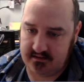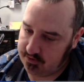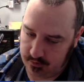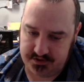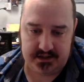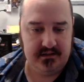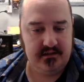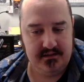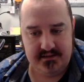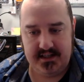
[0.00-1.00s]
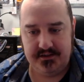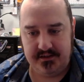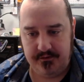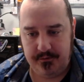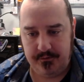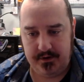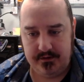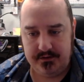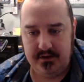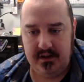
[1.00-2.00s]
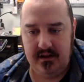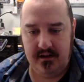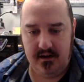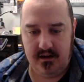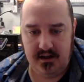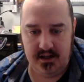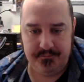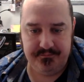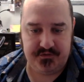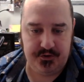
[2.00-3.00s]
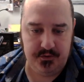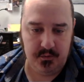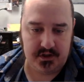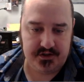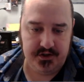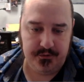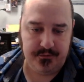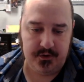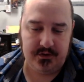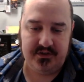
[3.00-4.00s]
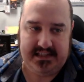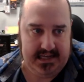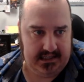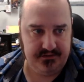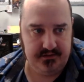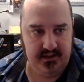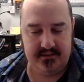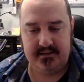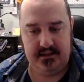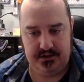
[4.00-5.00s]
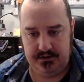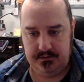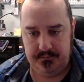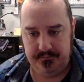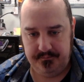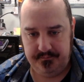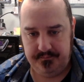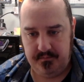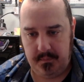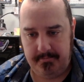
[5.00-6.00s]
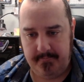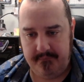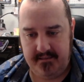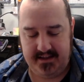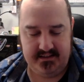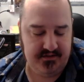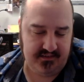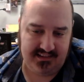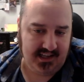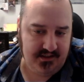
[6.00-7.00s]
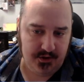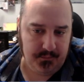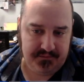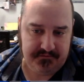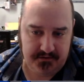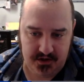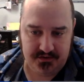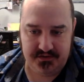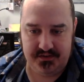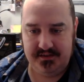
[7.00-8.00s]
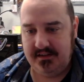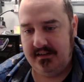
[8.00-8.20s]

Told ya. Tails never fails. Do you want to go first? Yes. Yes, I do. I just like going first.